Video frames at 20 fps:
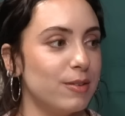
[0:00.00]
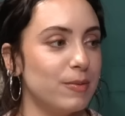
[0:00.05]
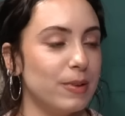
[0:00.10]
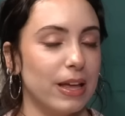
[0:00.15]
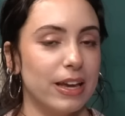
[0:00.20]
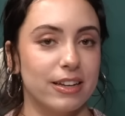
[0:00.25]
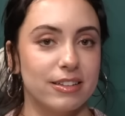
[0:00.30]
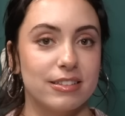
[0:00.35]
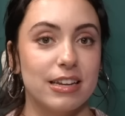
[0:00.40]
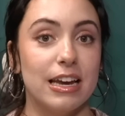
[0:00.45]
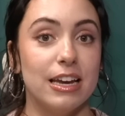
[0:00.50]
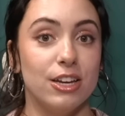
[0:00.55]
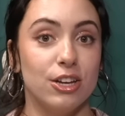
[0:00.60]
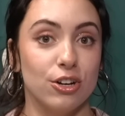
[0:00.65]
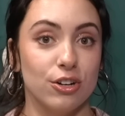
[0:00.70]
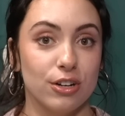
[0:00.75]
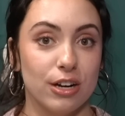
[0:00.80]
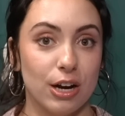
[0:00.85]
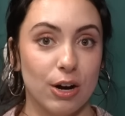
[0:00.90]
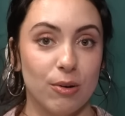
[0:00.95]
be like, take
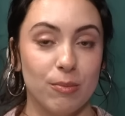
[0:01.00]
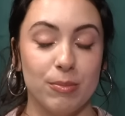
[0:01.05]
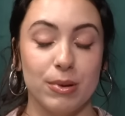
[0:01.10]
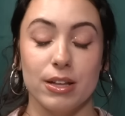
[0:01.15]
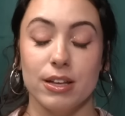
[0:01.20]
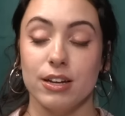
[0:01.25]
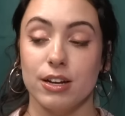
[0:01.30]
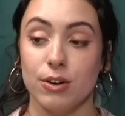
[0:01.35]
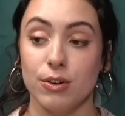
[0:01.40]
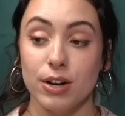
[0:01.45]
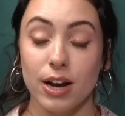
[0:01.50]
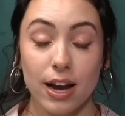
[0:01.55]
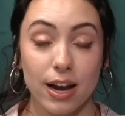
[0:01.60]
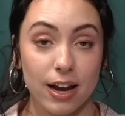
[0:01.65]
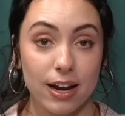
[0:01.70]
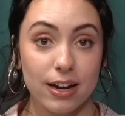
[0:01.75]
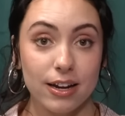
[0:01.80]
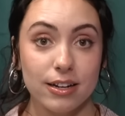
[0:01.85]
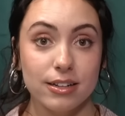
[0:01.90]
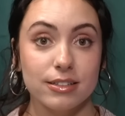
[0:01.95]
your note and be like,
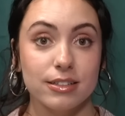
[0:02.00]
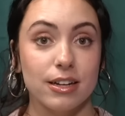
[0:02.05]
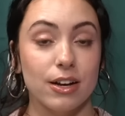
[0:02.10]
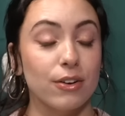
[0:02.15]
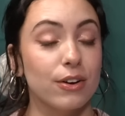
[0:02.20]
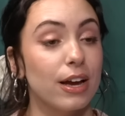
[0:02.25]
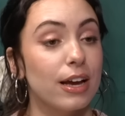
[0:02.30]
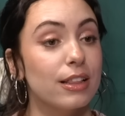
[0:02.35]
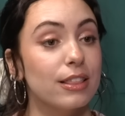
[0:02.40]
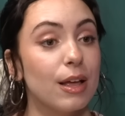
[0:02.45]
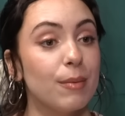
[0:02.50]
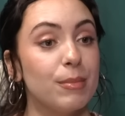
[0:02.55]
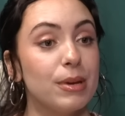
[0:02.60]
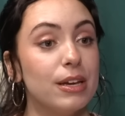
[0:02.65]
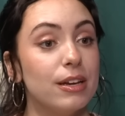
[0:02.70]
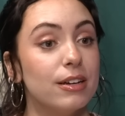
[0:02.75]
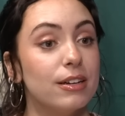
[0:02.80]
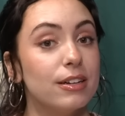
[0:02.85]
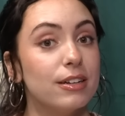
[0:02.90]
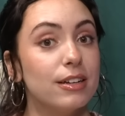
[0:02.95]
"Okay, yeah, okay, let
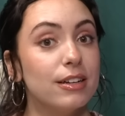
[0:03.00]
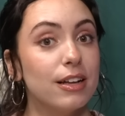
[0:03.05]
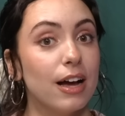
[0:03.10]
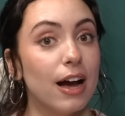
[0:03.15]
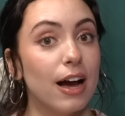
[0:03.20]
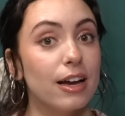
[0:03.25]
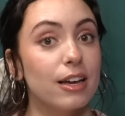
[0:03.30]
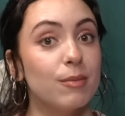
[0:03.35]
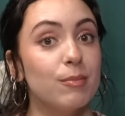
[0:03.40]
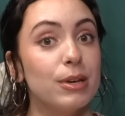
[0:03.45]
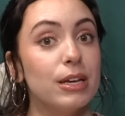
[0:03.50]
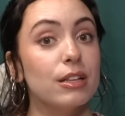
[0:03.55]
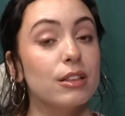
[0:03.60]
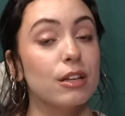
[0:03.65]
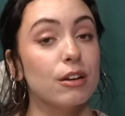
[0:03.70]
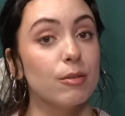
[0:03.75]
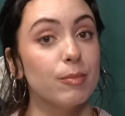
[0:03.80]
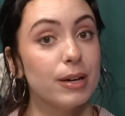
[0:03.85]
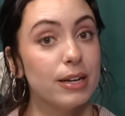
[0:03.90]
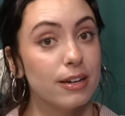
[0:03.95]
me." I can be a
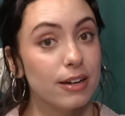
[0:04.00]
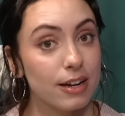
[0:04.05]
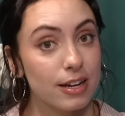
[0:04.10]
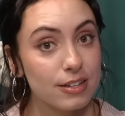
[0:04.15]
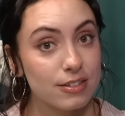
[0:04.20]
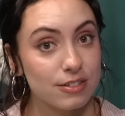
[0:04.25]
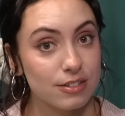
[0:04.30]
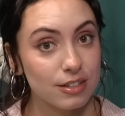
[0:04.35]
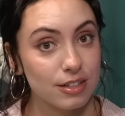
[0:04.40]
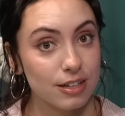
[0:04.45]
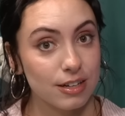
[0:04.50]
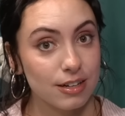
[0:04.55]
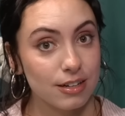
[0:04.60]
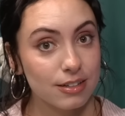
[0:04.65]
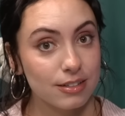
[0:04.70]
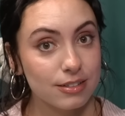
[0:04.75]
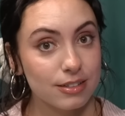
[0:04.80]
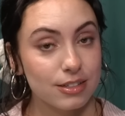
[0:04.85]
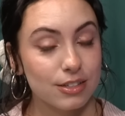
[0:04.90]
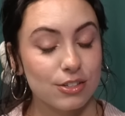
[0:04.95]
little bit nicer.
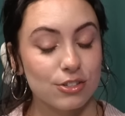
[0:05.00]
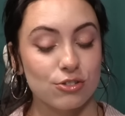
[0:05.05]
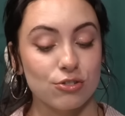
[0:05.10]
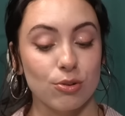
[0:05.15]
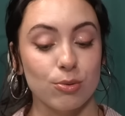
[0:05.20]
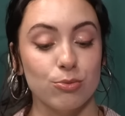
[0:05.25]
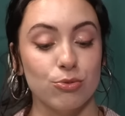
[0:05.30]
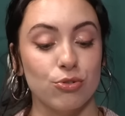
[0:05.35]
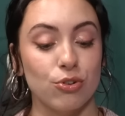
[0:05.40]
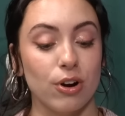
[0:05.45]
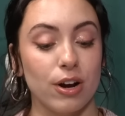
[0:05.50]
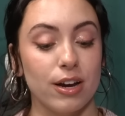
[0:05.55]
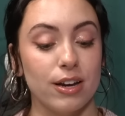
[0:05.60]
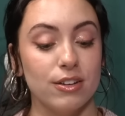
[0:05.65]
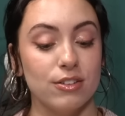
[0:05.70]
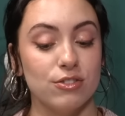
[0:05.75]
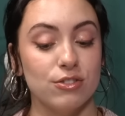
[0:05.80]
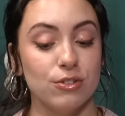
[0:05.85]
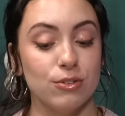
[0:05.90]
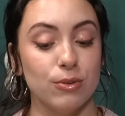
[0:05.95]
So I'm
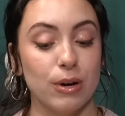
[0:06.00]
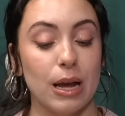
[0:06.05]
trying to